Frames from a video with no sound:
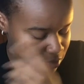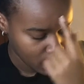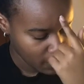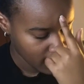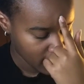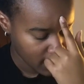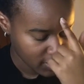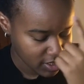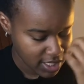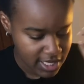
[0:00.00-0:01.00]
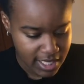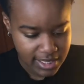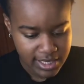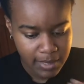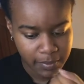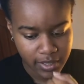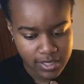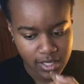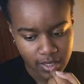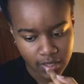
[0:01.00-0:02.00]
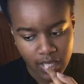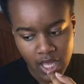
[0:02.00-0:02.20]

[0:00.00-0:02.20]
Oh my gosh, tip of the tongue.